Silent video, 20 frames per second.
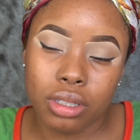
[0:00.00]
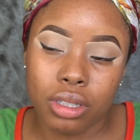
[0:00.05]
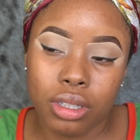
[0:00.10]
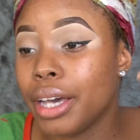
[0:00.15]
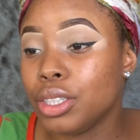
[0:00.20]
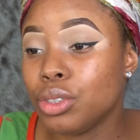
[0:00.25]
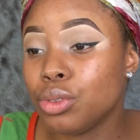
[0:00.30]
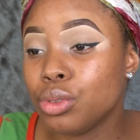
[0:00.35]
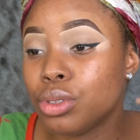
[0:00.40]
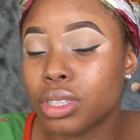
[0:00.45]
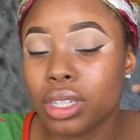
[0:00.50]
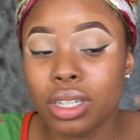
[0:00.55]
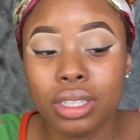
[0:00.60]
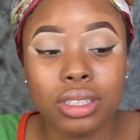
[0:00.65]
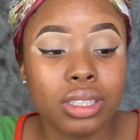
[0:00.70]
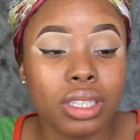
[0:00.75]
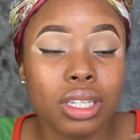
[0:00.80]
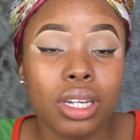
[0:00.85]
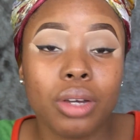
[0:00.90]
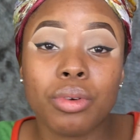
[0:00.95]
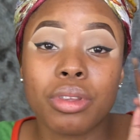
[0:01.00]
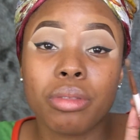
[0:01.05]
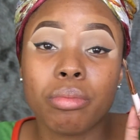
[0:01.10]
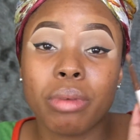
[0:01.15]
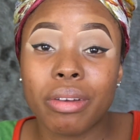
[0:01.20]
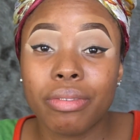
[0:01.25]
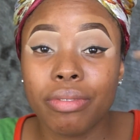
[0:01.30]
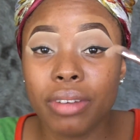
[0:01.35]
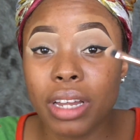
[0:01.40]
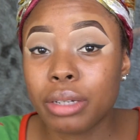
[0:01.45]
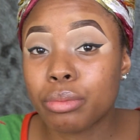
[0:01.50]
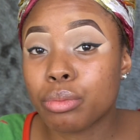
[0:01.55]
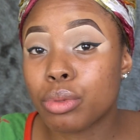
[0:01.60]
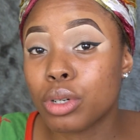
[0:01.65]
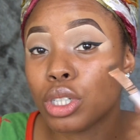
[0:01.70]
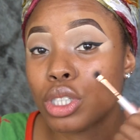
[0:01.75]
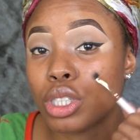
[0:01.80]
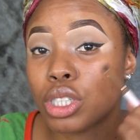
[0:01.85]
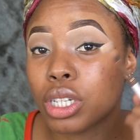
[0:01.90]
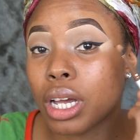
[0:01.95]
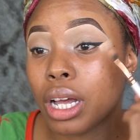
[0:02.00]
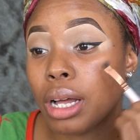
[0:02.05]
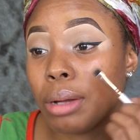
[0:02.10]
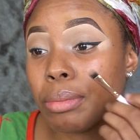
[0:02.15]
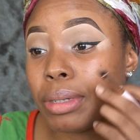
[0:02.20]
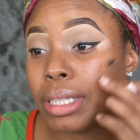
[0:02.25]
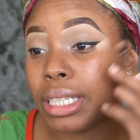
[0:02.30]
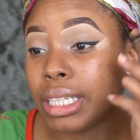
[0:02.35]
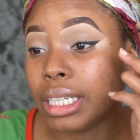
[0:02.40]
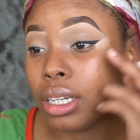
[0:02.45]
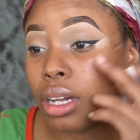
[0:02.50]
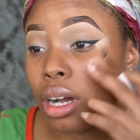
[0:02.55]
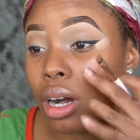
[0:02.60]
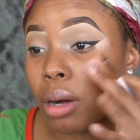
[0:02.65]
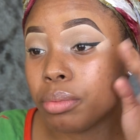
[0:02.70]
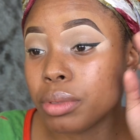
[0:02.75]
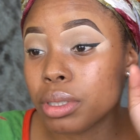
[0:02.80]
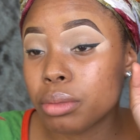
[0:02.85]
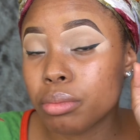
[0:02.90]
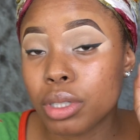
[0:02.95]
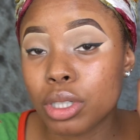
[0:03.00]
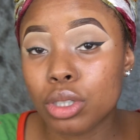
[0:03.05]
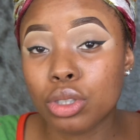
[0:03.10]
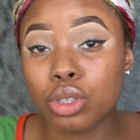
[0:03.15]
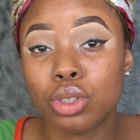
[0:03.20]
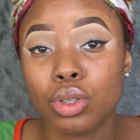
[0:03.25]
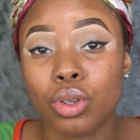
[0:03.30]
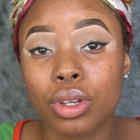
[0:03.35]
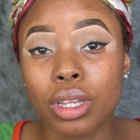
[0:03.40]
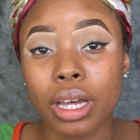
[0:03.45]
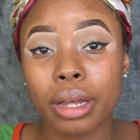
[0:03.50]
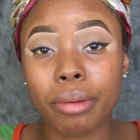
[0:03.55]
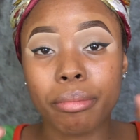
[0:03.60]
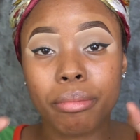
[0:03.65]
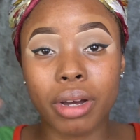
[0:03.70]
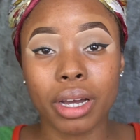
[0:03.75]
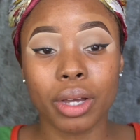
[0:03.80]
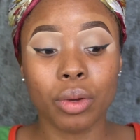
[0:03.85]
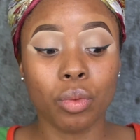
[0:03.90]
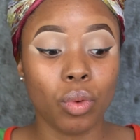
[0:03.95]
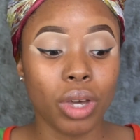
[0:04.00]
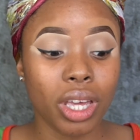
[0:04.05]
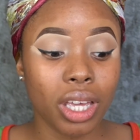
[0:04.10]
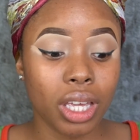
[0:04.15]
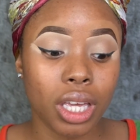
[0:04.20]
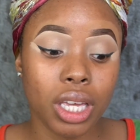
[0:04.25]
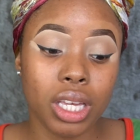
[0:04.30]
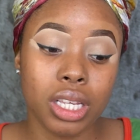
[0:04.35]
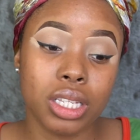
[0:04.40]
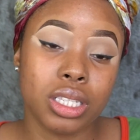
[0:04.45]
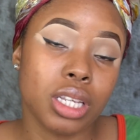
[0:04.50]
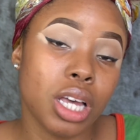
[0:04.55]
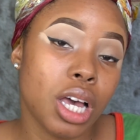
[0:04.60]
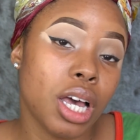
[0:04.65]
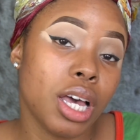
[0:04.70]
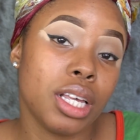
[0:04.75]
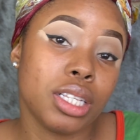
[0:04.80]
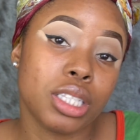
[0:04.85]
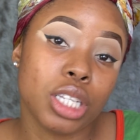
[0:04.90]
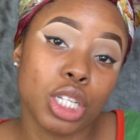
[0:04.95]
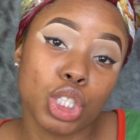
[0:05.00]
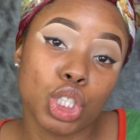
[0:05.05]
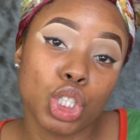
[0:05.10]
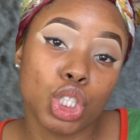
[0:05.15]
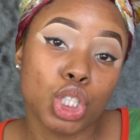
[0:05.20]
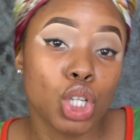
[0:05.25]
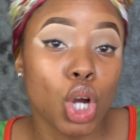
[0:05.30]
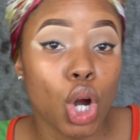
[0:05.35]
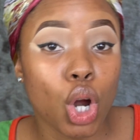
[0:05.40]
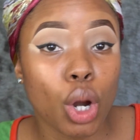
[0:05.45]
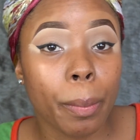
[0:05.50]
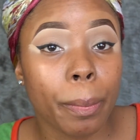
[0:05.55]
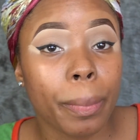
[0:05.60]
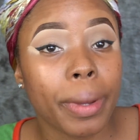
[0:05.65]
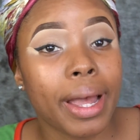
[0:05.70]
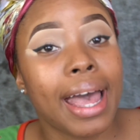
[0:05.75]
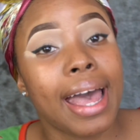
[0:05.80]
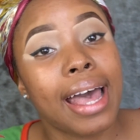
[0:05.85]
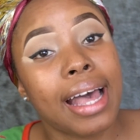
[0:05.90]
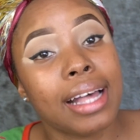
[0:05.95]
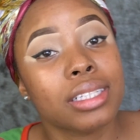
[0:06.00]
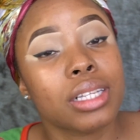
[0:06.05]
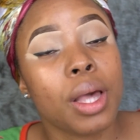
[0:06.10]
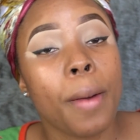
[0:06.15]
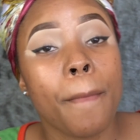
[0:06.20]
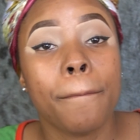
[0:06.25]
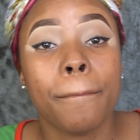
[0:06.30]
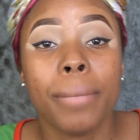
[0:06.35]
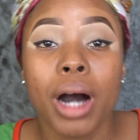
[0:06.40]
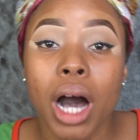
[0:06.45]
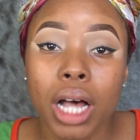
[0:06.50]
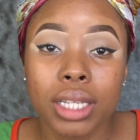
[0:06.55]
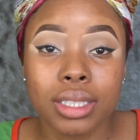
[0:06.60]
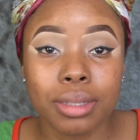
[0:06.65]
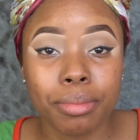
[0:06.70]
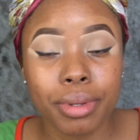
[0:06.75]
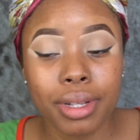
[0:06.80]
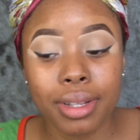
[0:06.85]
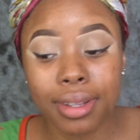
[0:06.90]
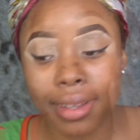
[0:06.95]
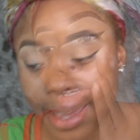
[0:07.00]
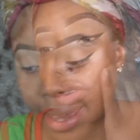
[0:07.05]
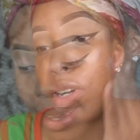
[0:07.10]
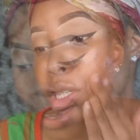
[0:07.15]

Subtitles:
I used concealer with my flat brush to help clean up to make sure that my wing is as sharp as possible.